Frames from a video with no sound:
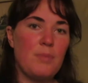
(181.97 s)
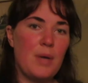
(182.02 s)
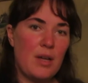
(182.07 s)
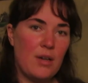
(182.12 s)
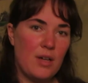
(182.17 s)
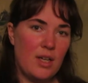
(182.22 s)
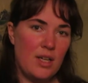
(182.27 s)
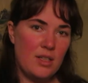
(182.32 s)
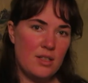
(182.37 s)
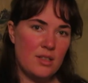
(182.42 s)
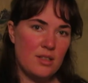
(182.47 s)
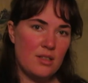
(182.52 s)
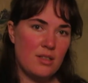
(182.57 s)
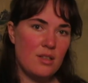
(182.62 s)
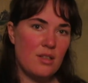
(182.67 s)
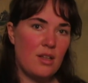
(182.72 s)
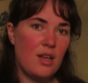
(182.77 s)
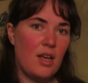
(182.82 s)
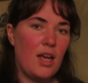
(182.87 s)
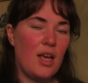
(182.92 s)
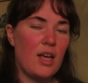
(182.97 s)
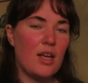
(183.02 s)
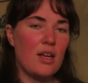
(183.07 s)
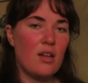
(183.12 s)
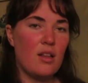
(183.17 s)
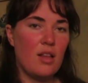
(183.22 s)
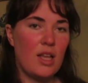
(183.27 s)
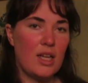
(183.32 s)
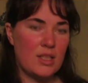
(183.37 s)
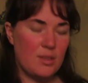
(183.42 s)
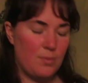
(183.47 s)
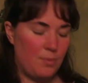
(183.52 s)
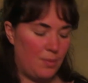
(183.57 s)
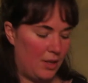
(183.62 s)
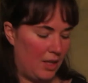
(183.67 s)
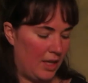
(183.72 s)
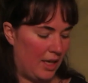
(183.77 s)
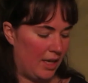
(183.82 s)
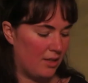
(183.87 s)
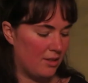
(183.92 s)
berries and collect
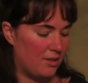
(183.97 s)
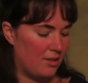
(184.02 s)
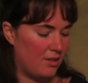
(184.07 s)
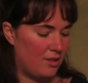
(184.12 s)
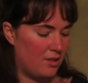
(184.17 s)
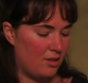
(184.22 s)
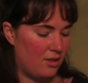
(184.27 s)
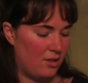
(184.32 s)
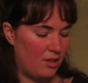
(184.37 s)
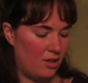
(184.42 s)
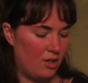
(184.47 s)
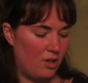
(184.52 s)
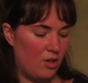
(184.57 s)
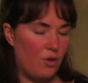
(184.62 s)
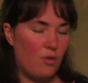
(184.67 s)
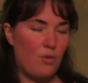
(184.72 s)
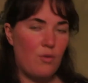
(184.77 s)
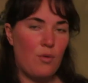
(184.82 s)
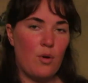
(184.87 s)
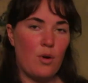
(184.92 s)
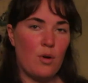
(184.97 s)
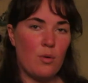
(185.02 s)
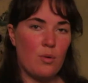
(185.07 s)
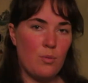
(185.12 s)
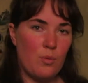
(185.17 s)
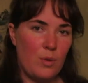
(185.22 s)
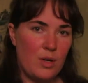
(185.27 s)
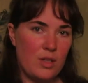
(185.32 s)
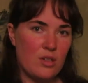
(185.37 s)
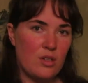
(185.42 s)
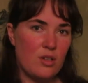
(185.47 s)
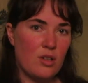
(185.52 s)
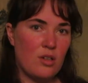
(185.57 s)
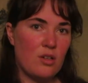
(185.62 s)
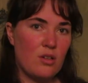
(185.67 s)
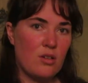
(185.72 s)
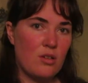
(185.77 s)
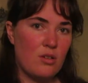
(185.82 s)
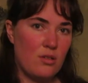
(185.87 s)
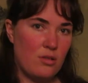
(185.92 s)
plants for
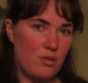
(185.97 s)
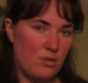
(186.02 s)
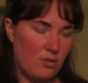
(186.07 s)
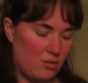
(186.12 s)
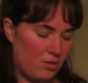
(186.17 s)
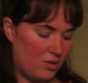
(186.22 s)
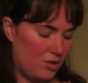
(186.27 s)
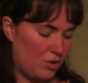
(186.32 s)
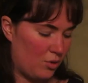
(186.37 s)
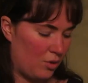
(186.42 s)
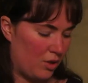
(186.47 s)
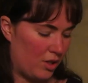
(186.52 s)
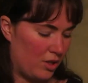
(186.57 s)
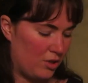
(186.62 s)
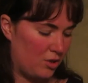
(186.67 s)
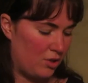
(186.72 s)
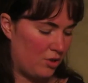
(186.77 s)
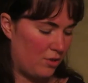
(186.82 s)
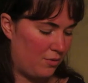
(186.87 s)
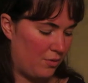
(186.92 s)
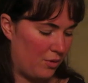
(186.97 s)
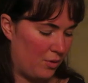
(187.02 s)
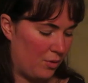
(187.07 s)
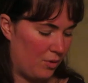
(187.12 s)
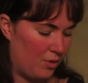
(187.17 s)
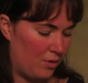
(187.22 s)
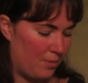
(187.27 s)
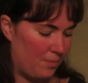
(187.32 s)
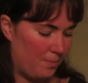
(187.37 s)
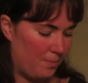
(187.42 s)
winter storage food.